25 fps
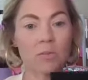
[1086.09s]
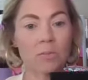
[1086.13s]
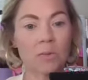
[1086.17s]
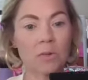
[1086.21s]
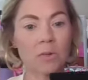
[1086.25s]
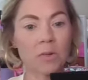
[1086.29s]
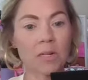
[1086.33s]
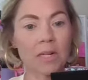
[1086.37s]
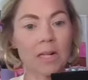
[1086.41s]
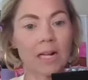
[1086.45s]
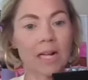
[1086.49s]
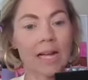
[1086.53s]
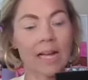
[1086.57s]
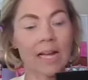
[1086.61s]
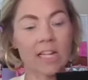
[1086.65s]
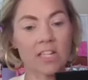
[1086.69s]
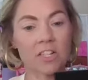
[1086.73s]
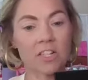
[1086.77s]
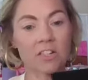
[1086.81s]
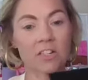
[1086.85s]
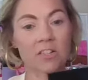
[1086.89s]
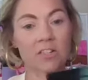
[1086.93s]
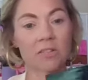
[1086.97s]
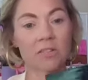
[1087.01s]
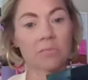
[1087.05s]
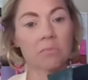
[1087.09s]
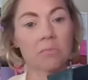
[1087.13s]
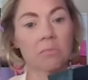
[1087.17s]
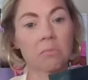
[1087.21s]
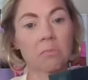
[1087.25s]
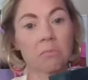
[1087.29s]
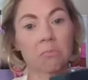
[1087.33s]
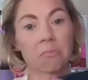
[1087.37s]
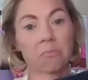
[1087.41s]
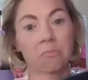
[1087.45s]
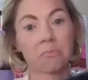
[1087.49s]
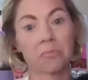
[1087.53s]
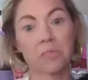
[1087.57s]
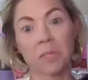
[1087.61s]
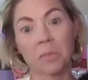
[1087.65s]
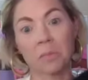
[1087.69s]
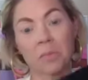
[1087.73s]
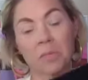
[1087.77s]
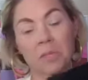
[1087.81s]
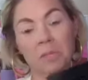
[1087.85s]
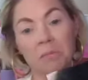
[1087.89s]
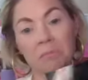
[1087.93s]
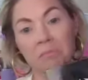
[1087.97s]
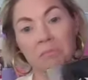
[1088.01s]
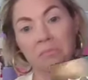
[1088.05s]
or beauty lash or
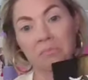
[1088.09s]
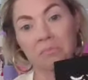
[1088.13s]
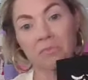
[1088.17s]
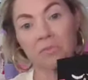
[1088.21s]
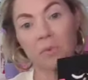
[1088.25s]
something.